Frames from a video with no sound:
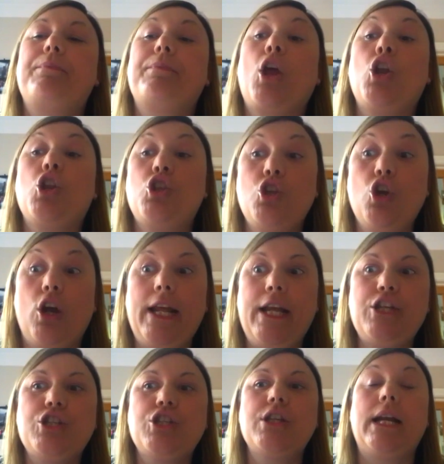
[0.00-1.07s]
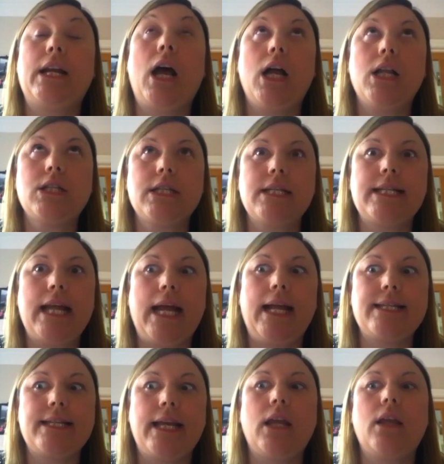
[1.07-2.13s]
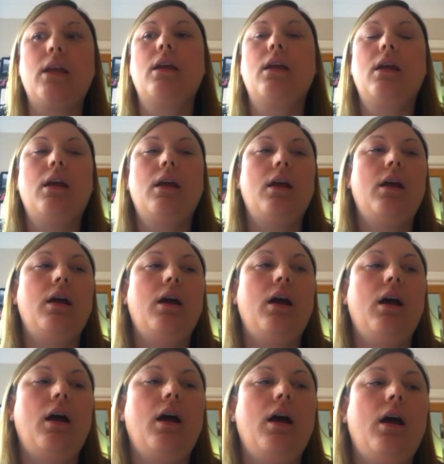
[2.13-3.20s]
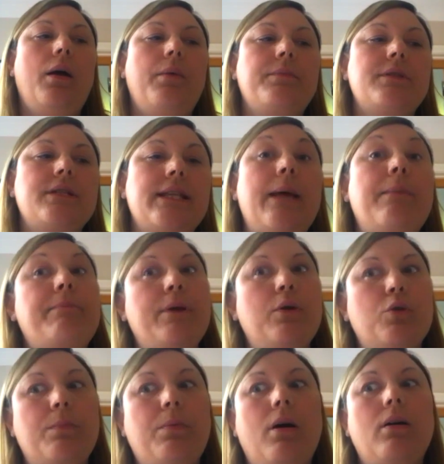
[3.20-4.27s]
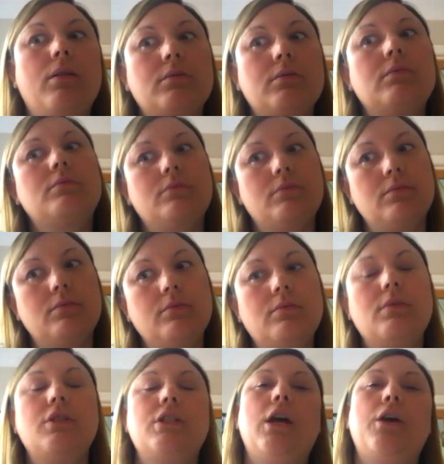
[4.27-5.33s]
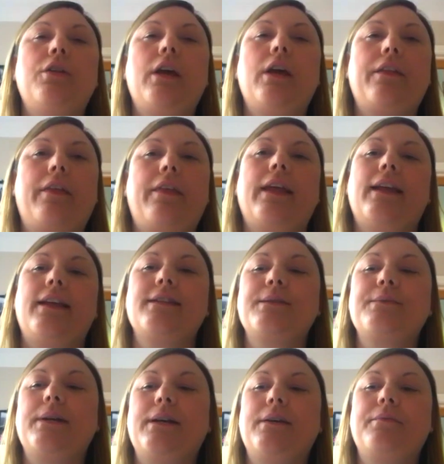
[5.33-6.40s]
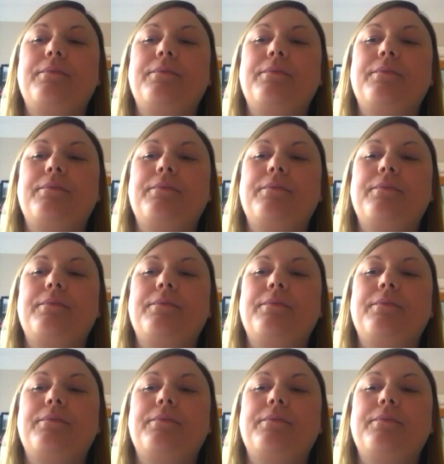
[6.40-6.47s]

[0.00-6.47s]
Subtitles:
knowledge and understanding to then build upon to know the other things as well.